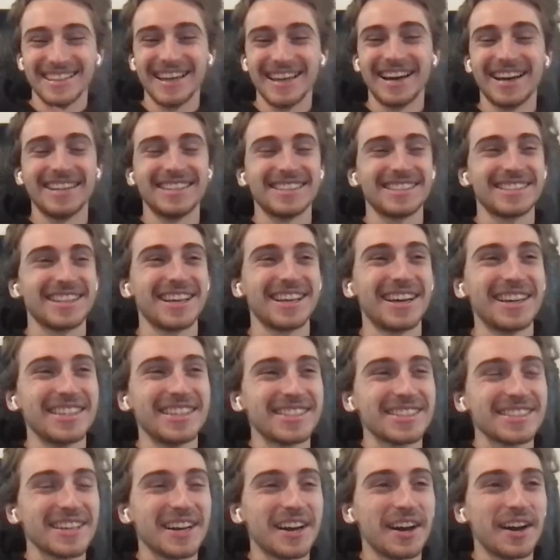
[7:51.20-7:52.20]
Nice,
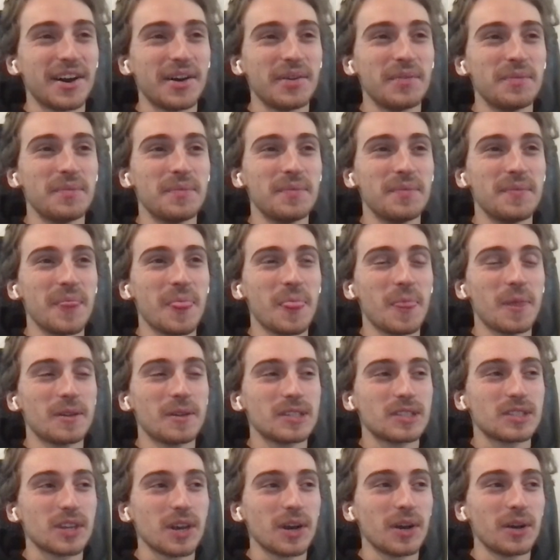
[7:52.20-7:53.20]
nice.
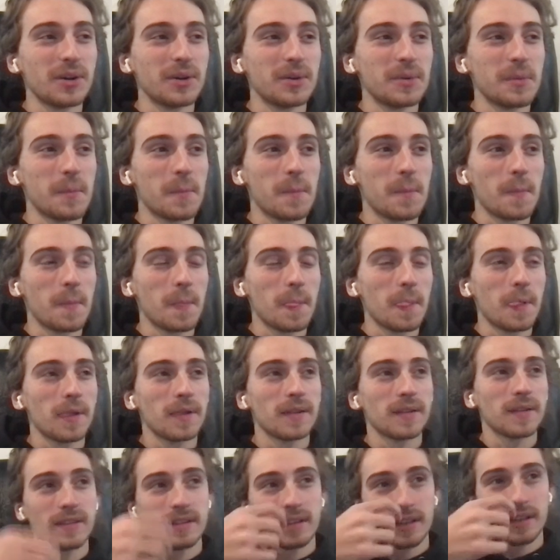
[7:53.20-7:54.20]
So
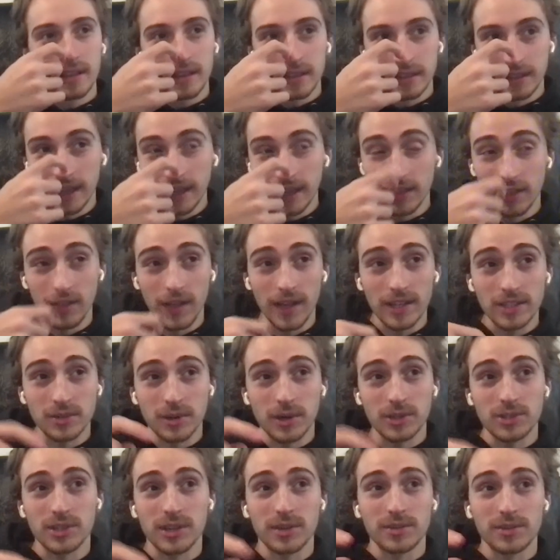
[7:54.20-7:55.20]
yeah, the last
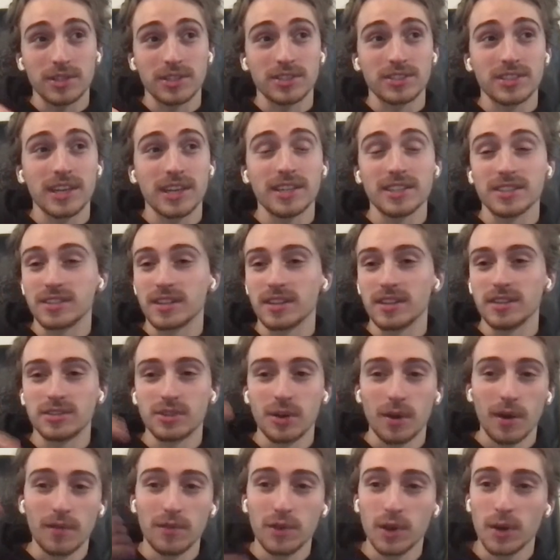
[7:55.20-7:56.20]
question I was gonna say is,
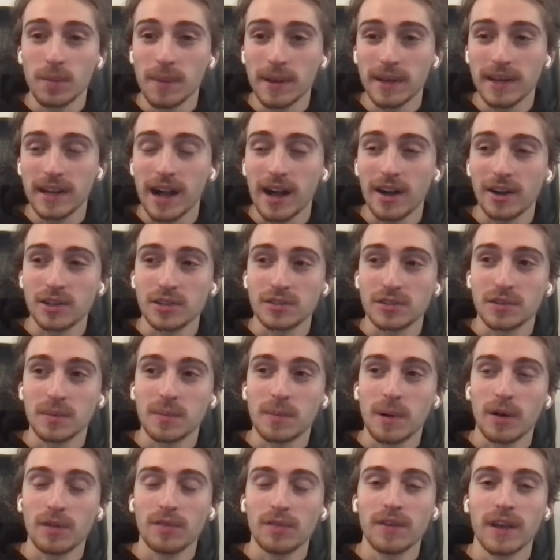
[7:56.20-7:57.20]
so if you're a big college
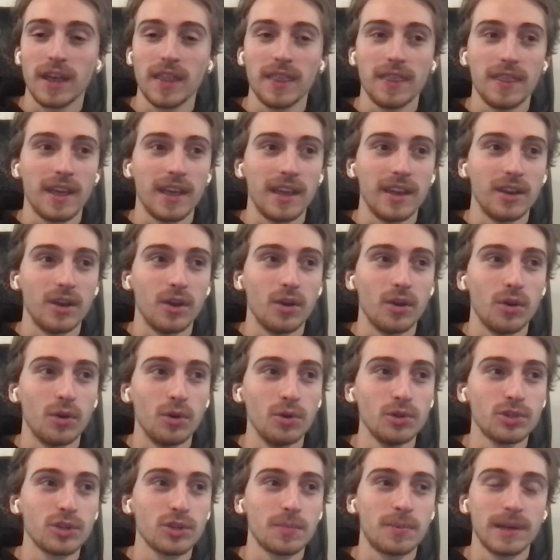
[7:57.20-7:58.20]
football fan, then
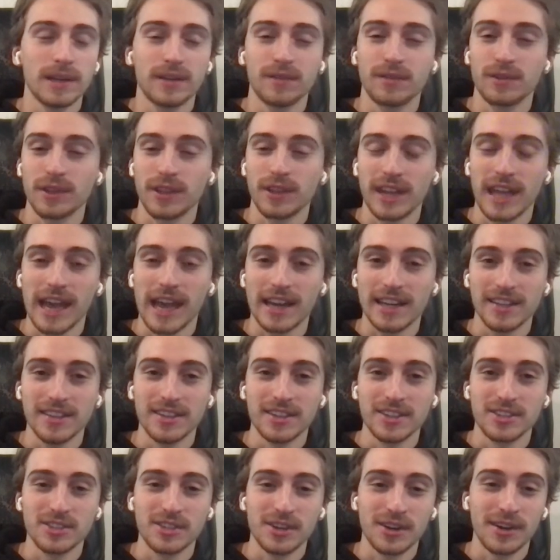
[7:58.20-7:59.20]
who's your pick for the Natty
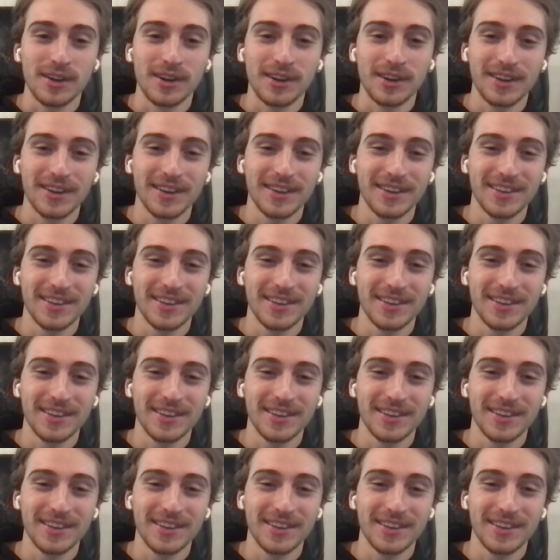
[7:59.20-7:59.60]
this year?